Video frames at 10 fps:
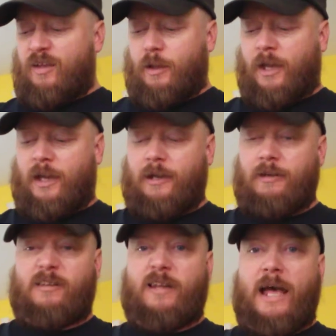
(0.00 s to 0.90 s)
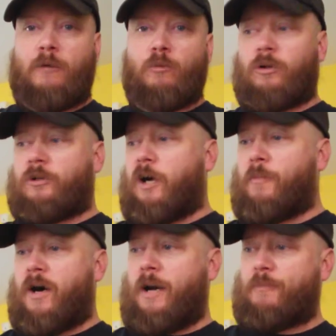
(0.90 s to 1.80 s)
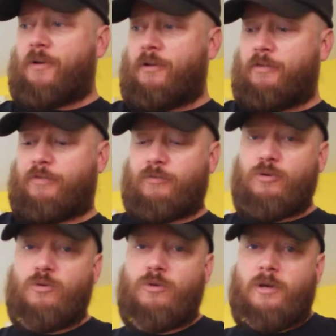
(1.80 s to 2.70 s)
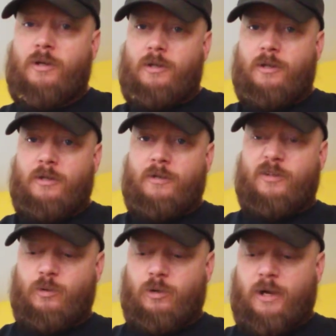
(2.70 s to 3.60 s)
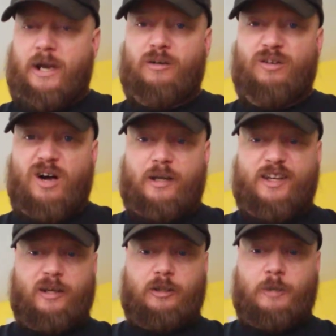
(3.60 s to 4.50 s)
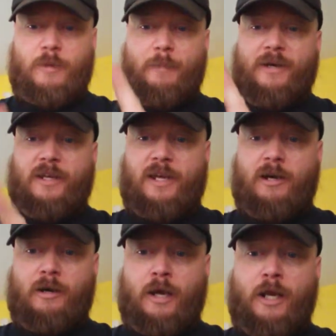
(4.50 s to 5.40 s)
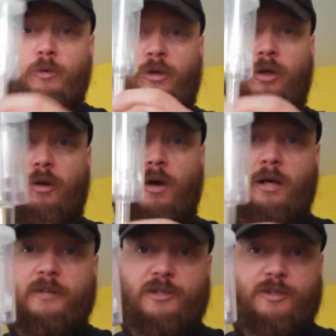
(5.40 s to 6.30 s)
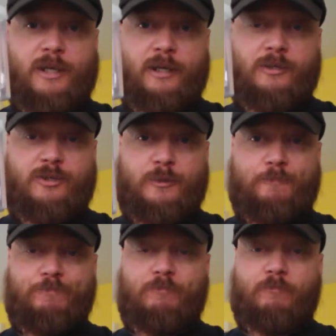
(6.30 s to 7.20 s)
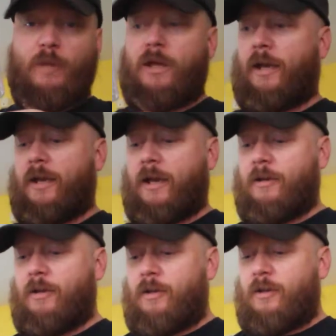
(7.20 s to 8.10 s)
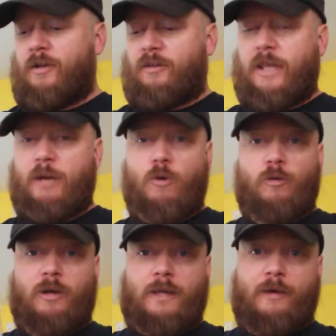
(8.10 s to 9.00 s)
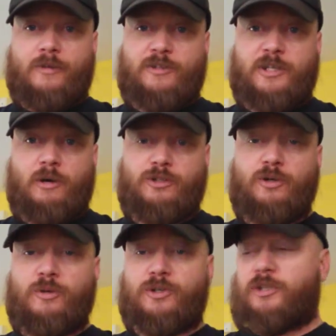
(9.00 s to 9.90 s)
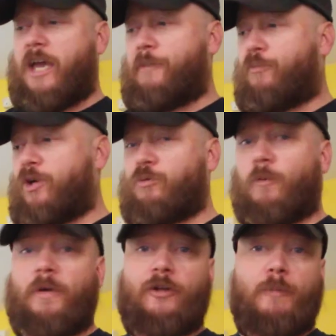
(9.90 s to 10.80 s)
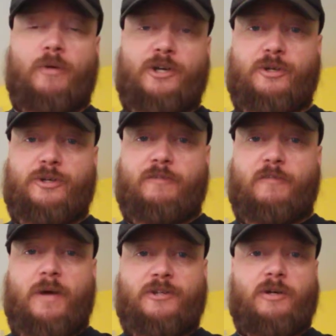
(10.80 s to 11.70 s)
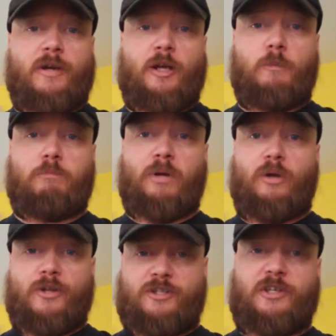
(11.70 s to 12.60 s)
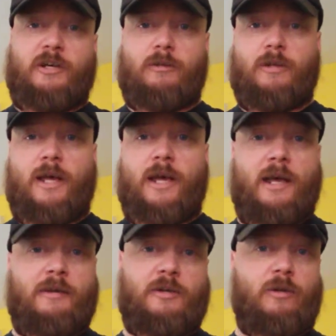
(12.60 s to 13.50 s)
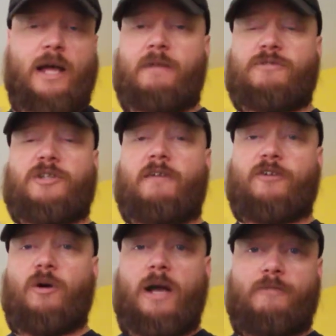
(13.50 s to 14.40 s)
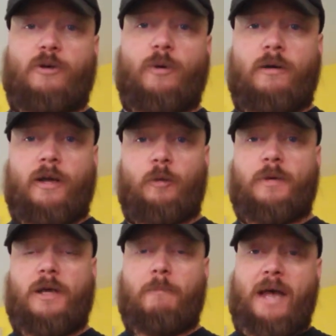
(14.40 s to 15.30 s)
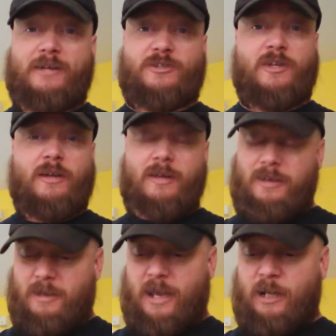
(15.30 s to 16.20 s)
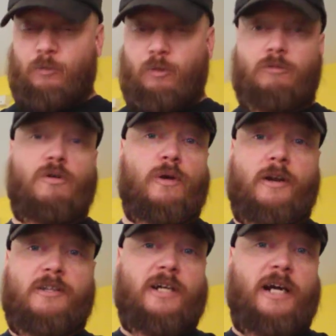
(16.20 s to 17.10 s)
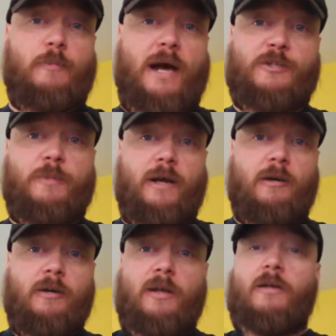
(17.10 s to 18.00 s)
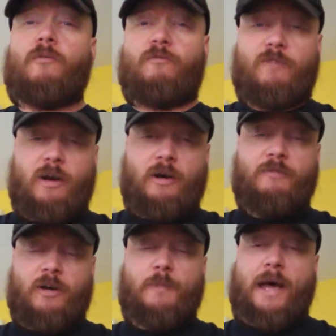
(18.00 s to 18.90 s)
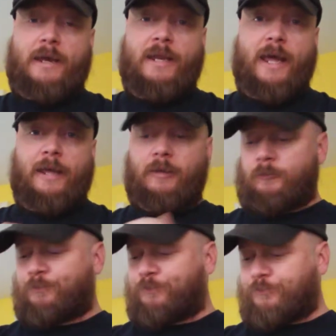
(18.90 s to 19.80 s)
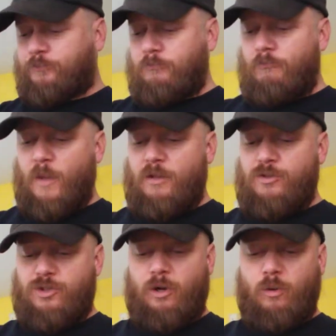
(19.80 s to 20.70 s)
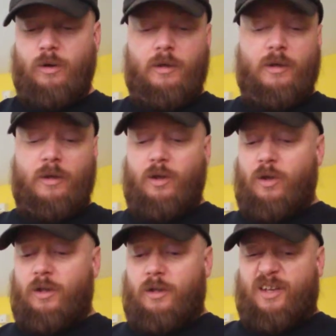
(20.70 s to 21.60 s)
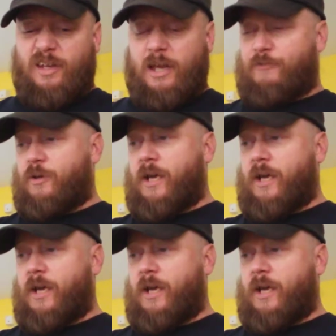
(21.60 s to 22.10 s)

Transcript: And that will come up through your airlock. It'll come up into here and it will clog these things. And then they won't allow the CO2 to escape, which will build up pressure in your fermenter. It'll blow the seal and you'll have stuff go everywhere. It'll be a mess and it will ruin an entire batch of beer. Very, very bad day. So if you